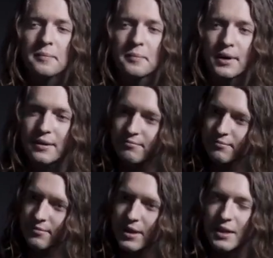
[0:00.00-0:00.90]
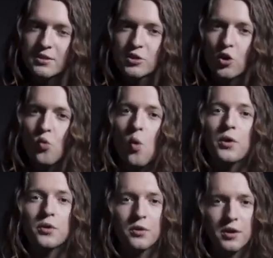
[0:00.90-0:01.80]
But it is no
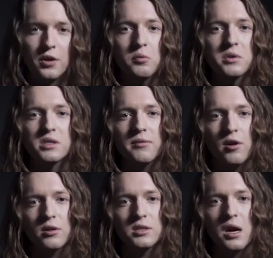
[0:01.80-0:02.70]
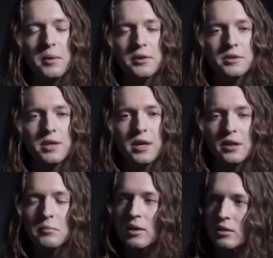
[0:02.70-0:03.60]
wonder that humans have a hard time
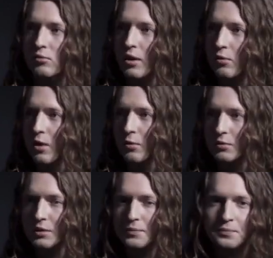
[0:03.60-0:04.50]
understanding much of what he wrote.